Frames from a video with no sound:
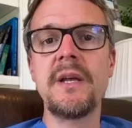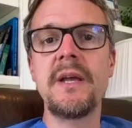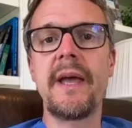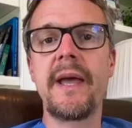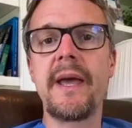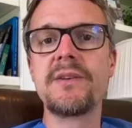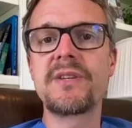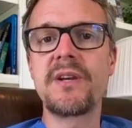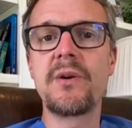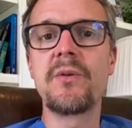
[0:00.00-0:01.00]
and
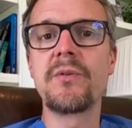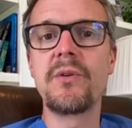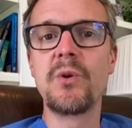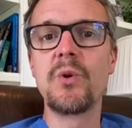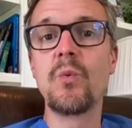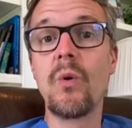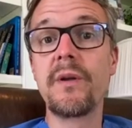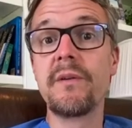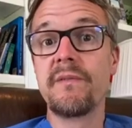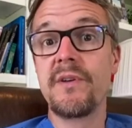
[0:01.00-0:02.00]
tell you
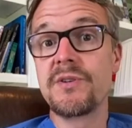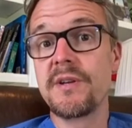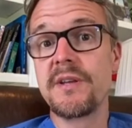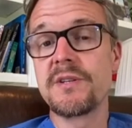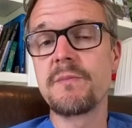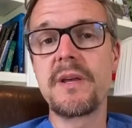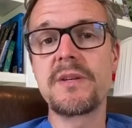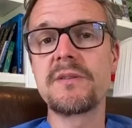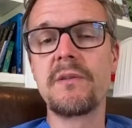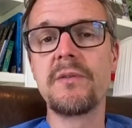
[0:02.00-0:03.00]
what your vision is
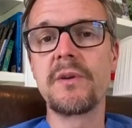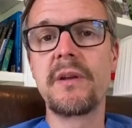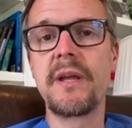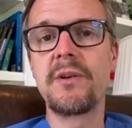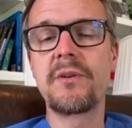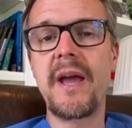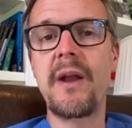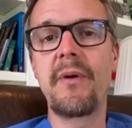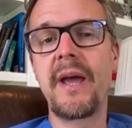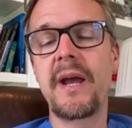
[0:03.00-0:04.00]
based on looking at your
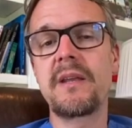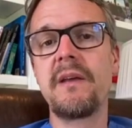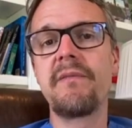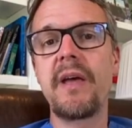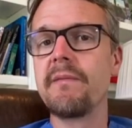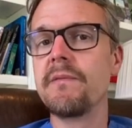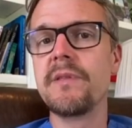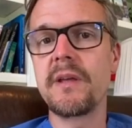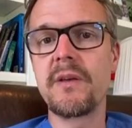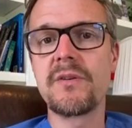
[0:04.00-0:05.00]
cataract if
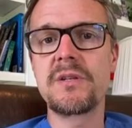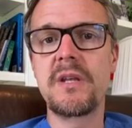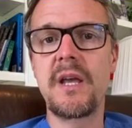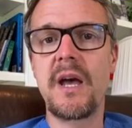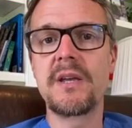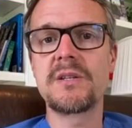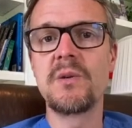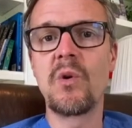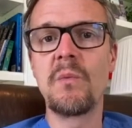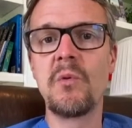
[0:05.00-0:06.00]
everything else in the eye is
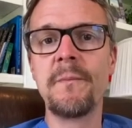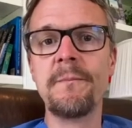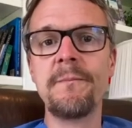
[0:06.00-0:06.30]
normal.